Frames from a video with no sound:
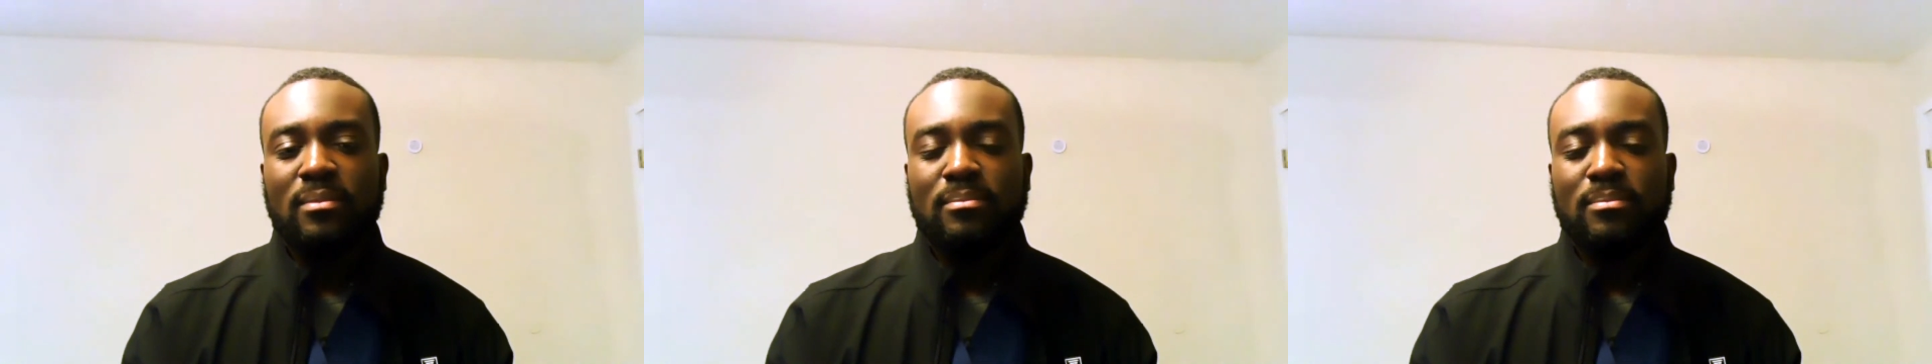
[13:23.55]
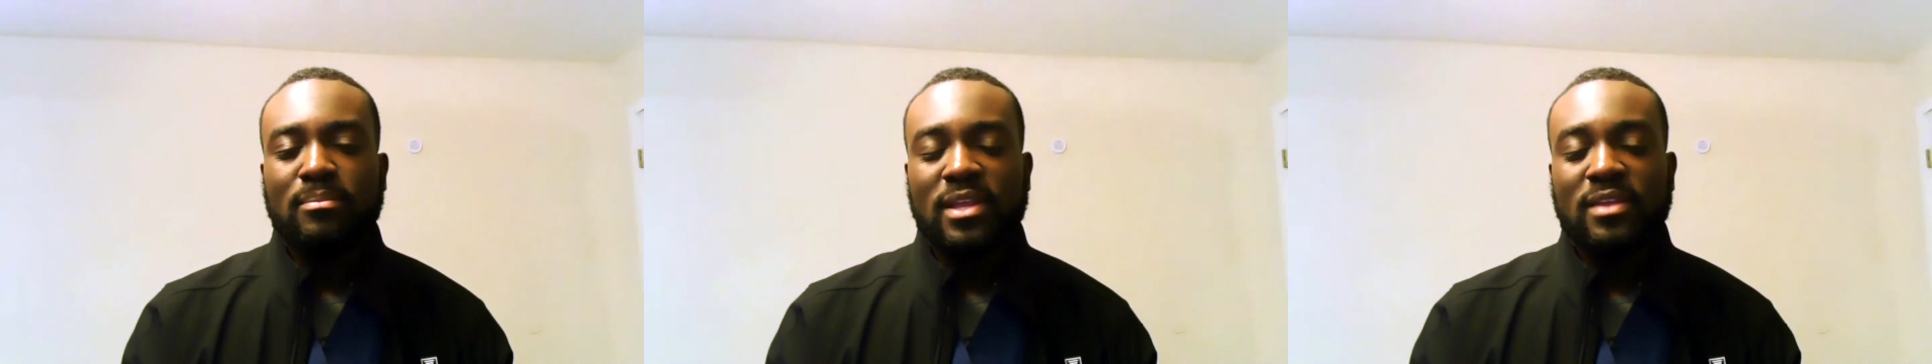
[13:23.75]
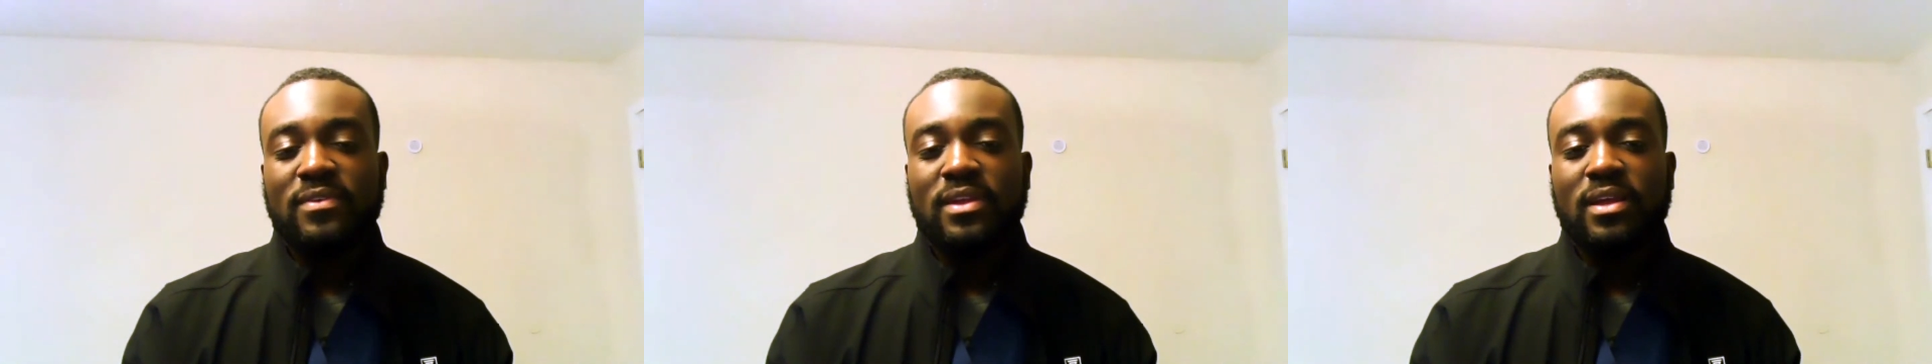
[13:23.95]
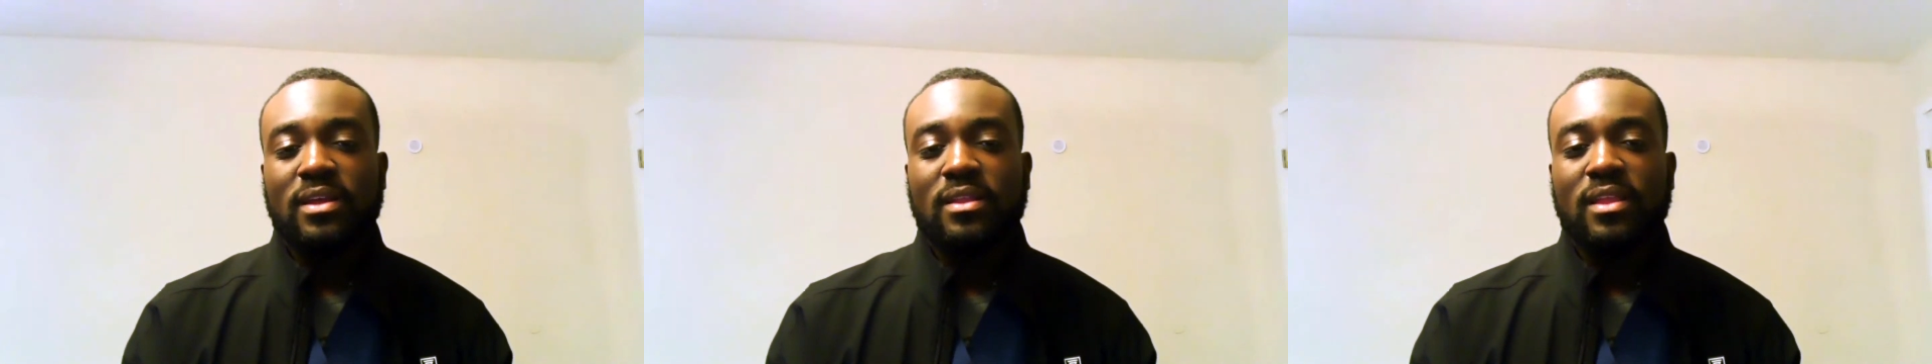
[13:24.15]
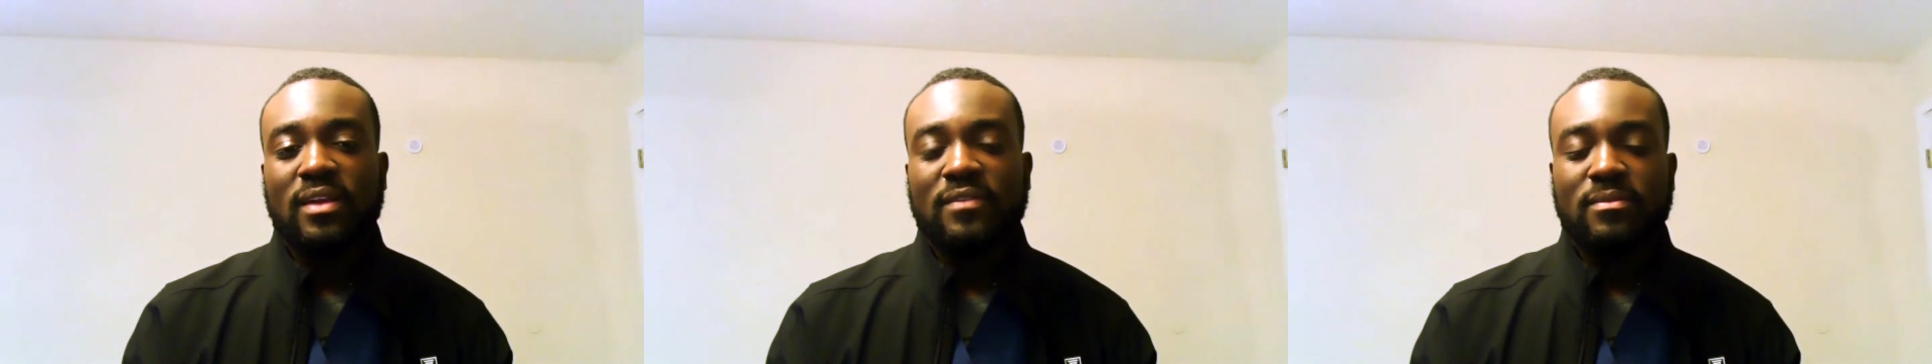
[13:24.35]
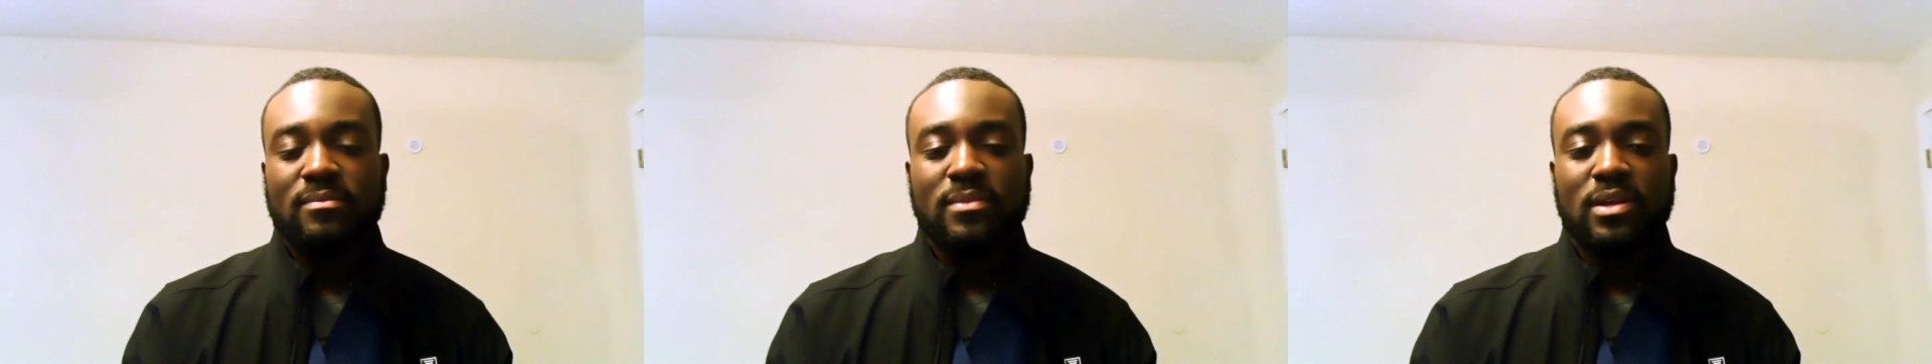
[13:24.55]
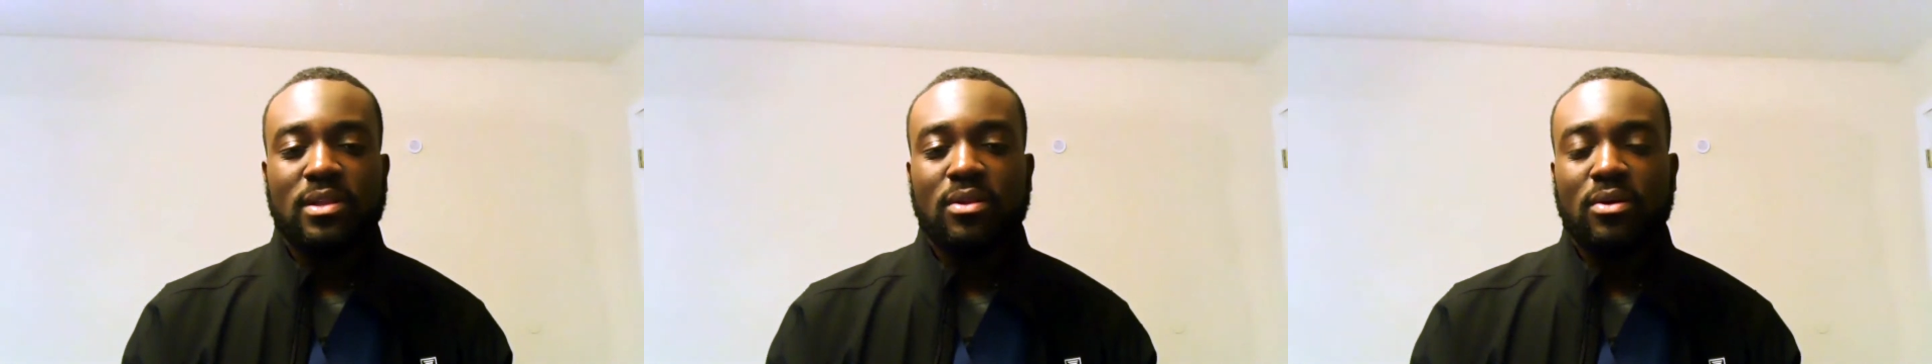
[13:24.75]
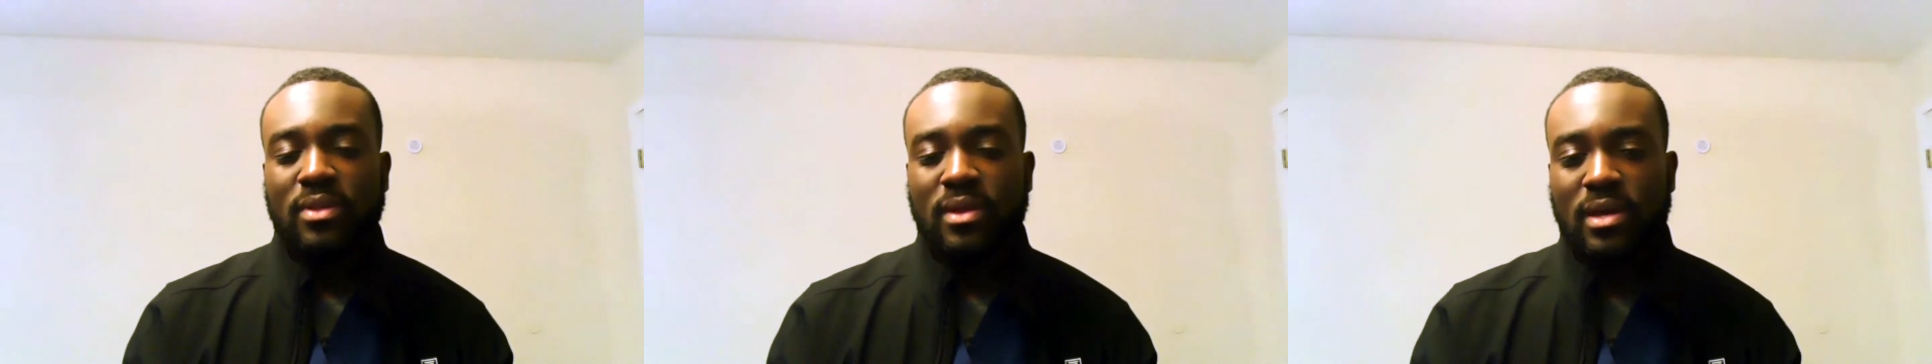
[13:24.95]
benefiting a lot from the
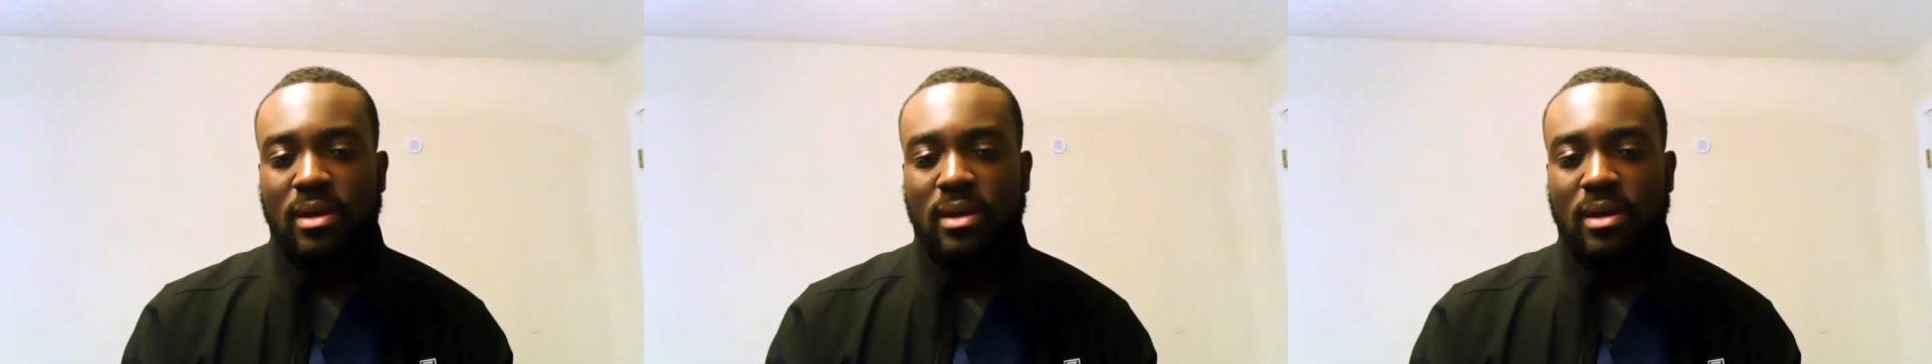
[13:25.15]
clothing